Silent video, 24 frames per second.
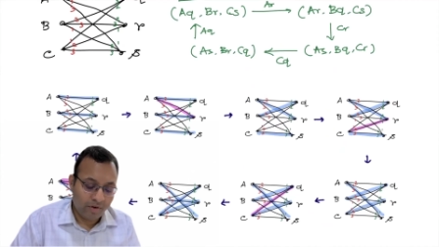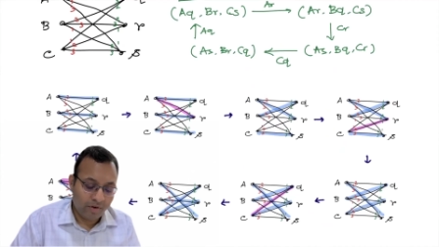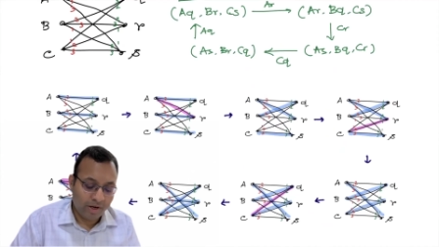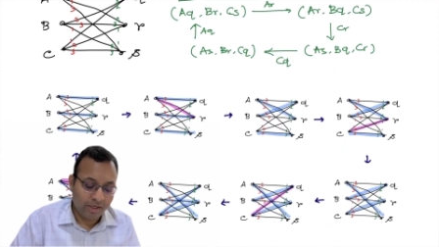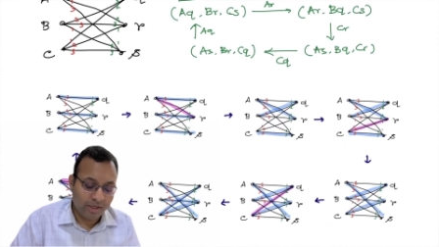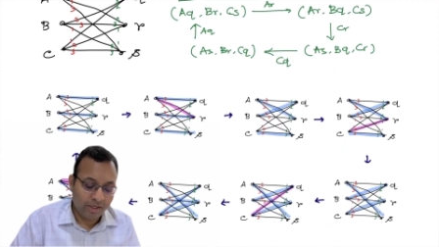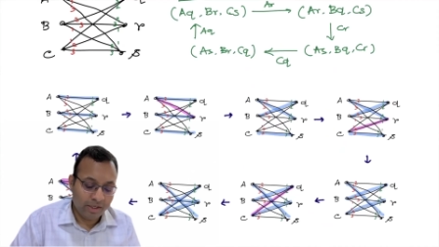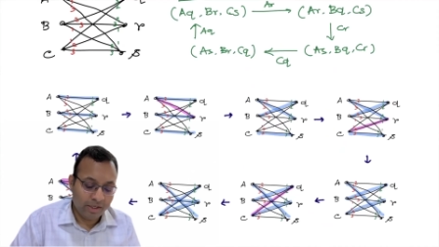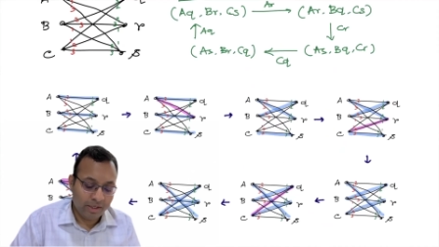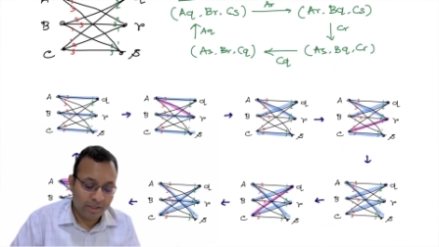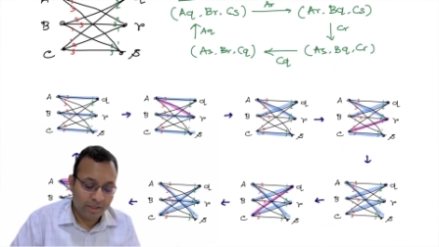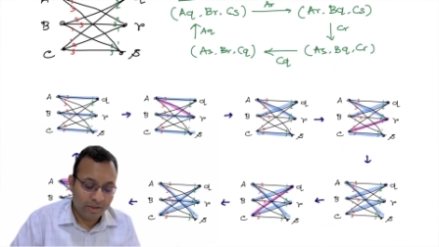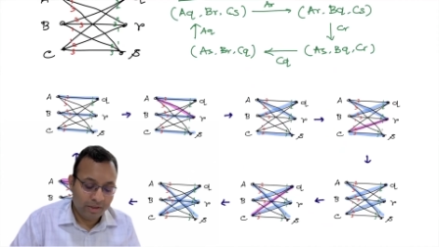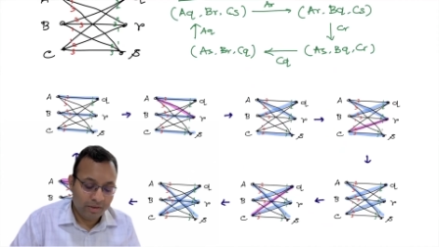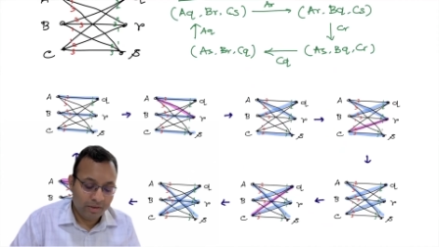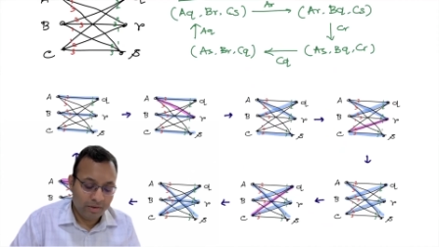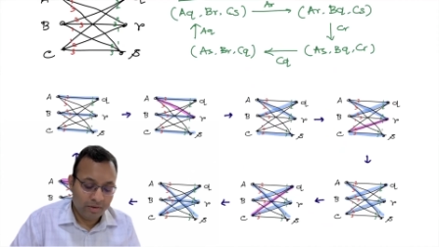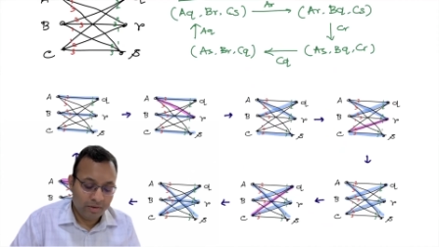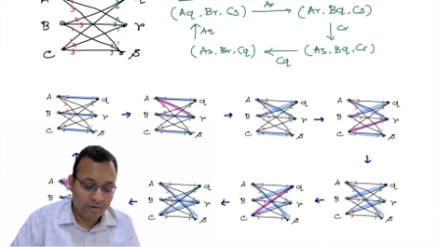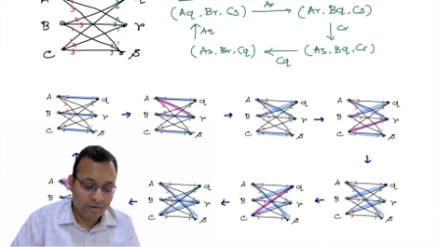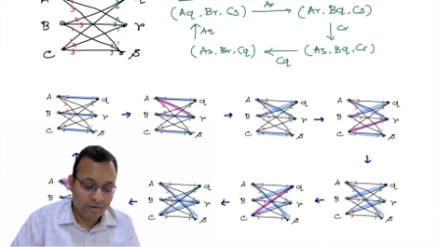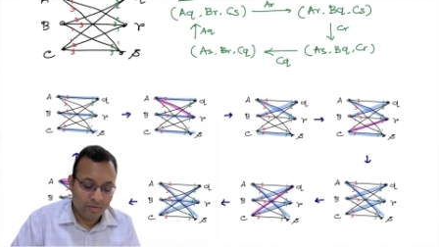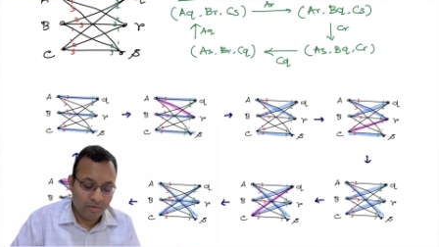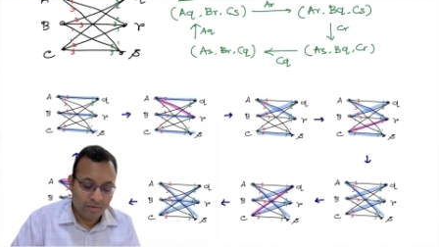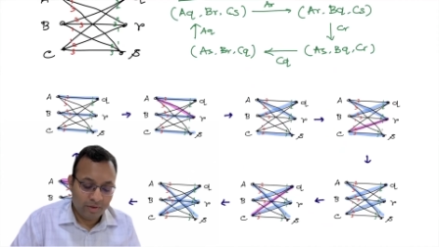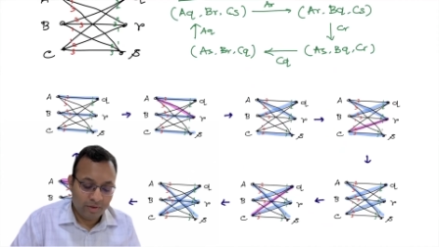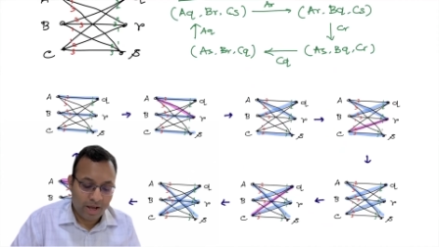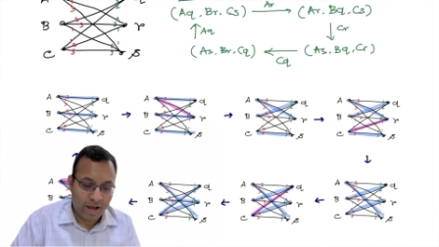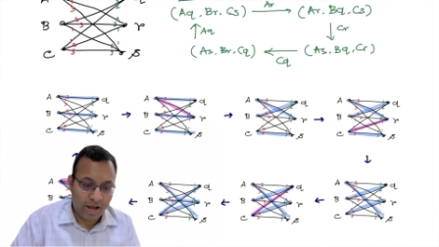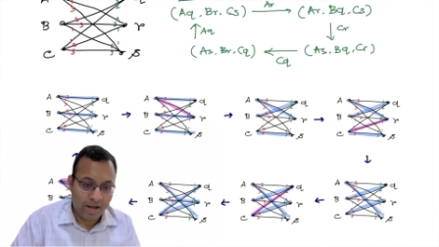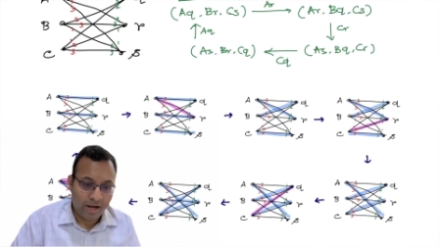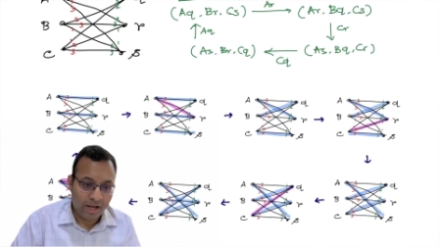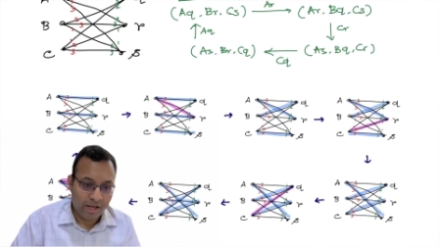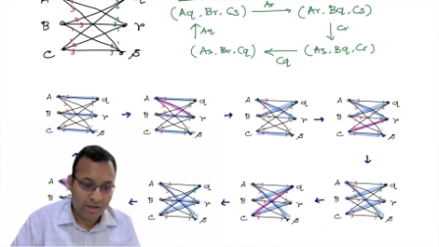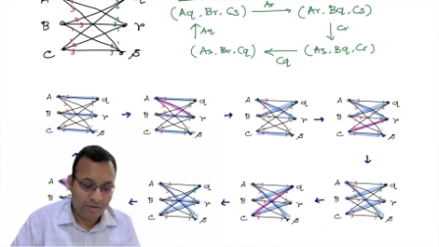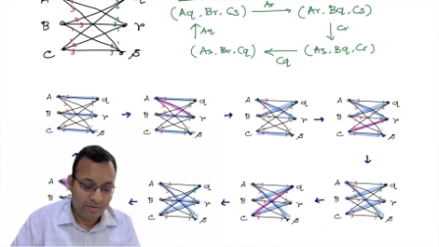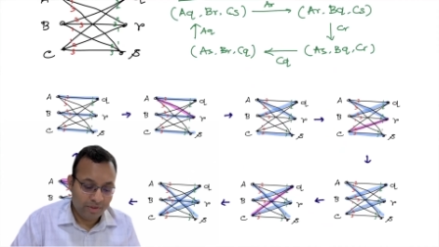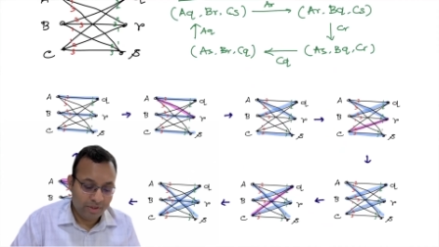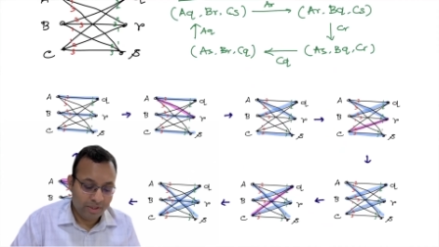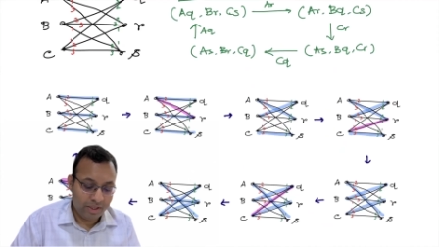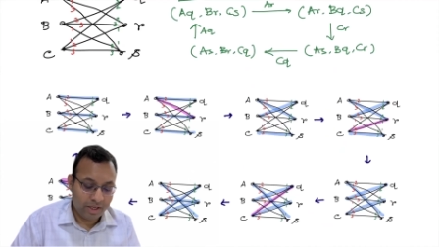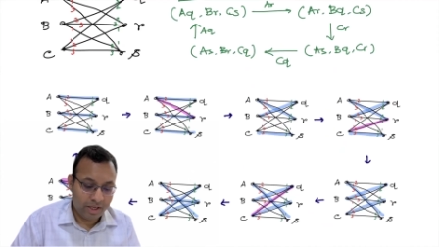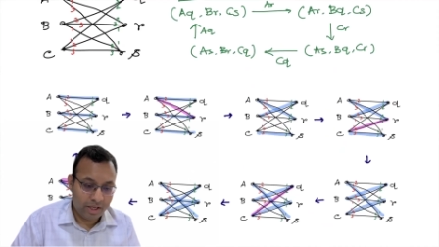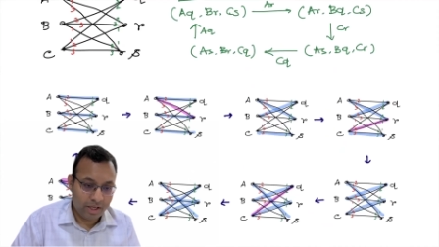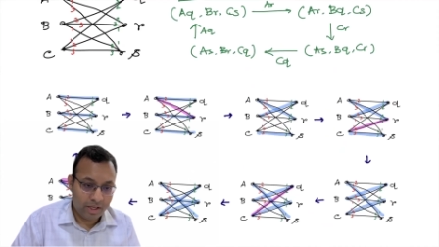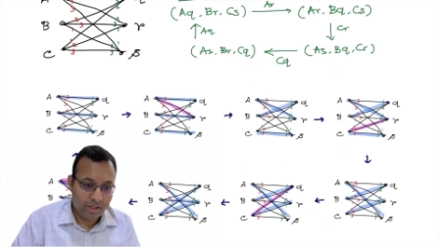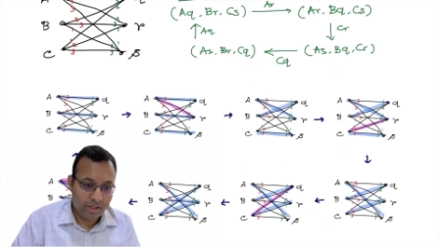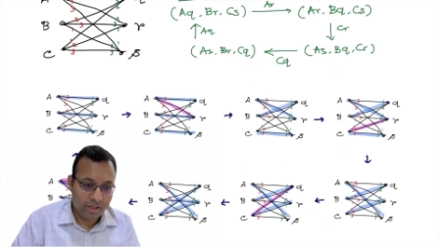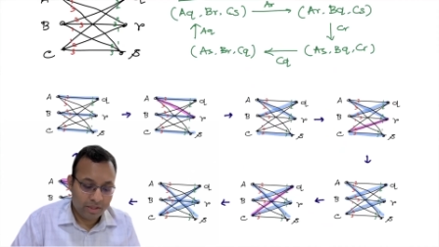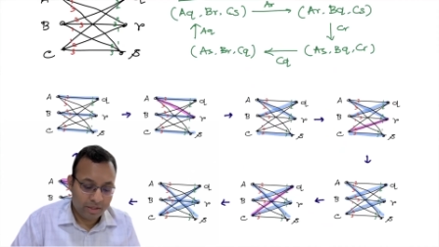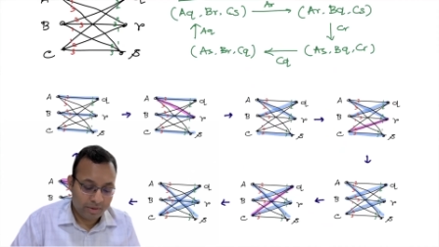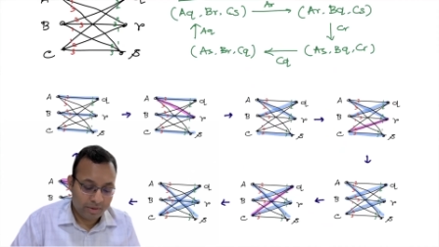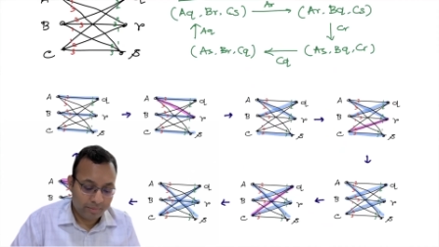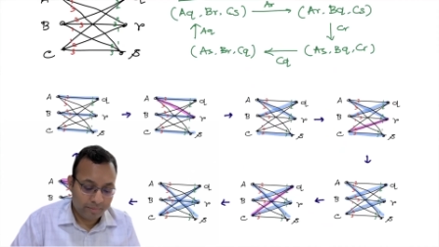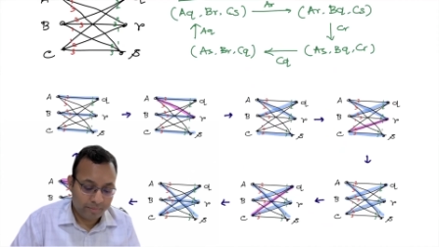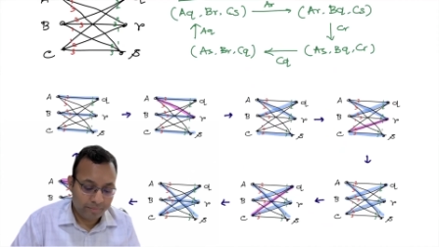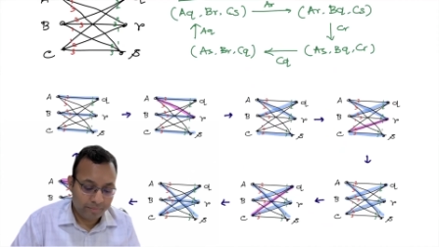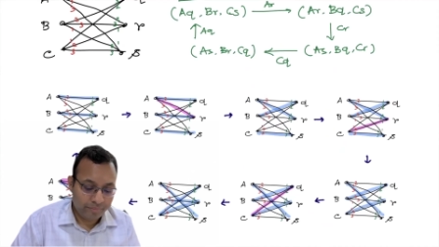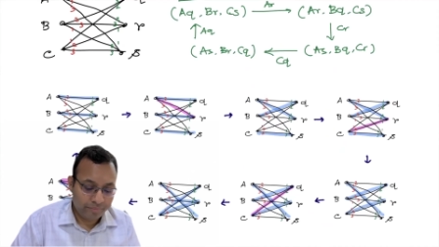finally, we'll arrive in the case